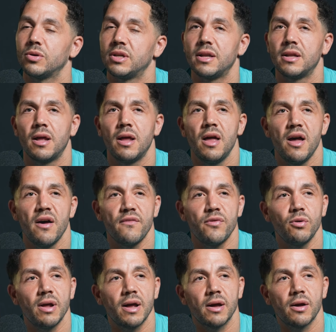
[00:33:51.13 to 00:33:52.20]
And then I
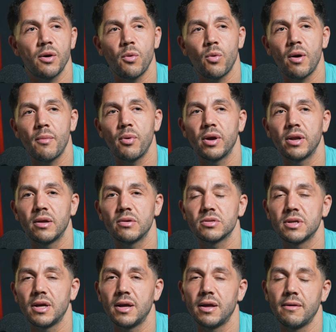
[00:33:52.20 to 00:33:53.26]
feel like at one point I
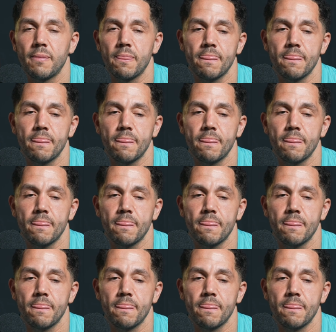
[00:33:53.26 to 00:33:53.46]
was like